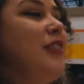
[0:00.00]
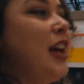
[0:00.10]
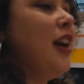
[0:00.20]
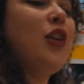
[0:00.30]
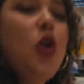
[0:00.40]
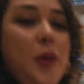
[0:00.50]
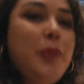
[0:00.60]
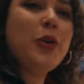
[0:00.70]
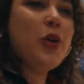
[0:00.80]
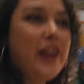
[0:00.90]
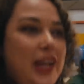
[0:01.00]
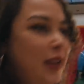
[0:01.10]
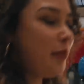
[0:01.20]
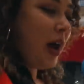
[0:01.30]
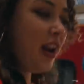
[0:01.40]
like, I call me boring,
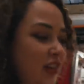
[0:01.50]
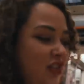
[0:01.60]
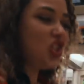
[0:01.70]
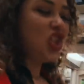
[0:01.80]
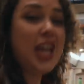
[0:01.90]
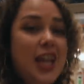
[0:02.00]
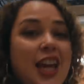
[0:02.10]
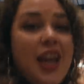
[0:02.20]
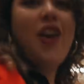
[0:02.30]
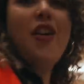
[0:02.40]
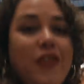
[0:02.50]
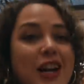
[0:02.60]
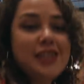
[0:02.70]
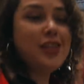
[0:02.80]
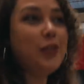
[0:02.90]
but I don't give a shit.
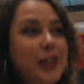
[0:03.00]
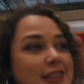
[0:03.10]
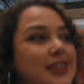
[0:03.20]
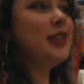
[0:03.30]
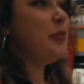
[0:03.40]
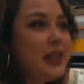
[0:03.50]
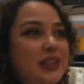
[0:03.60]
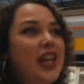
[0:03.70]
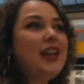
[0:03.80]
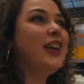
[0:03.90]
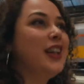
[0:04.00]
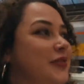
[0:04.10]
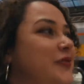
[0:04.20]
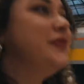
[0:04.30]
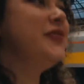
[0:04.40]
Ready salted, best flavour.
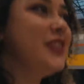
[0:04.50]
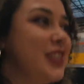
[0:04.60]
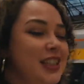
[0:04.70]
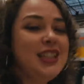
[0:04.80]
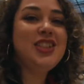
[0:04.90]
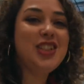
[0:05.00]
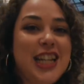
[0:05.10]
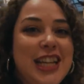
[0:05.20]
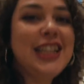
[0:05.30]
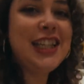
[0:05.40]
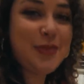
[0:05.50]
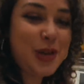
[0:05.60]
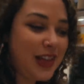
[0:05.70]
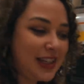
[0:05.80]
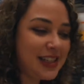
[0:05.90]
Sometimes you just need it. Give me
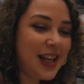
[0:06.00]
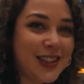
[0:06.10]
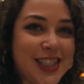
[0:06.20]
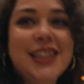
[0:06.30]
all that salt.